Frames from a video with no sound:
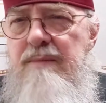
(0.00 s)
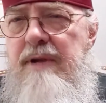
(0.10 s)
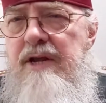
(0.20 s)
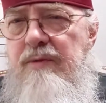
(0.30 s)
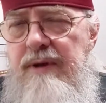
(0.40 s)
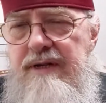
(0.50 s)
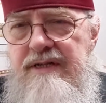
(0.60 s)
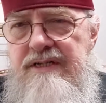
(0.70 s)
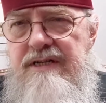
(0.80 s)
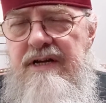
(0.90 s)

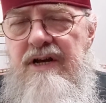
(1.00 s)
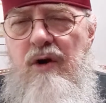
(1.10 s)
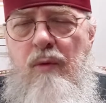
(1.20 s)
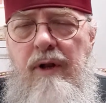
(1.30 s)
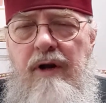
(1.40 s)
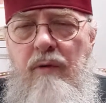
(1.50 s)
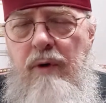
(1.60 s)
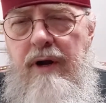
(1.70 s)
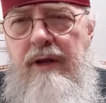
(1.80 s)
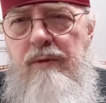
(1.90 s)
Demetrius,
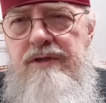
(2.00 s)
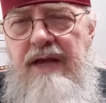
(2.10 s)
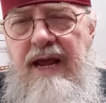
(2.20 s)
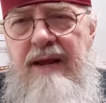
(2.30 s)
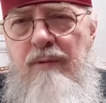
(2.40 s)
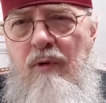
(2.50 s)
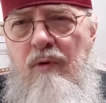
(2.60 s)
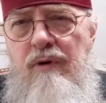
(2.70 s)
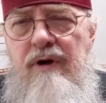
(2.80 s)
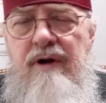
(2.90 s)
where he was
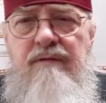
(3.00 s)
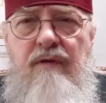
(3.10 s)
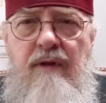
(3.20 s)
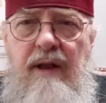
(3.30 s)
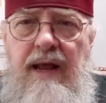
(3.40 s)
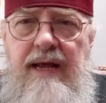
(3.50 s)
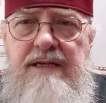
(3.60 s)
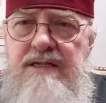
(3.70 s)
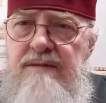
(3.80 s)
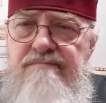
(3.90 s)
able, for the
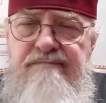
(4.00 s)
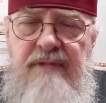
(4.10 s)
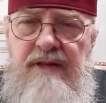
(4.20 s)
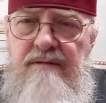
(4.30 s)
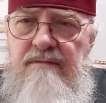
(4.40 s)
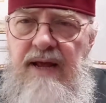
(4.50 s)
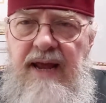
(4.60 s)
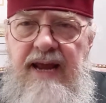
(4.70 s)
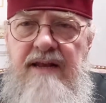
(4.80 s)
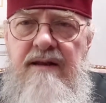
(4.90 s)
last
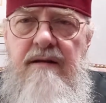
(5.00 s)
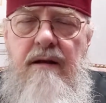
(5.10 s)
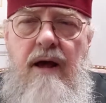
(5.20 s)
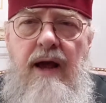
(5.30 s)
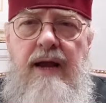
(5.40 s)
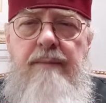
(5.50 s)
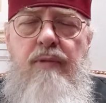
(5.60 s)
8, 9,